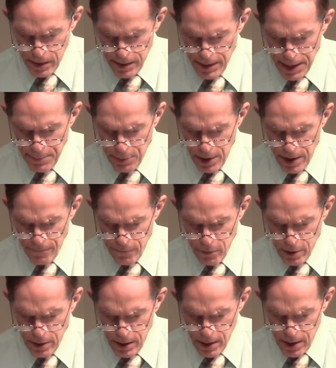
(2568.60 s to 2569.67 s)
And I pray
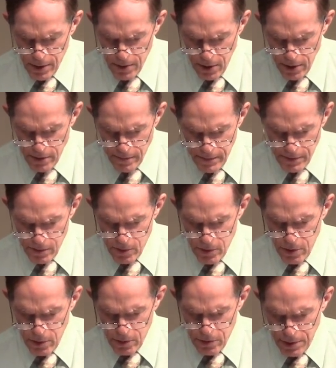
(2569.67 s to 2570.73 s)
for those of us who
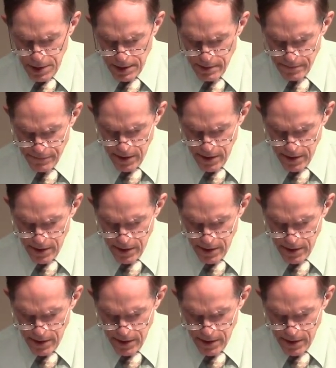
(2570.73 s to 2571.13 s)
know Christ,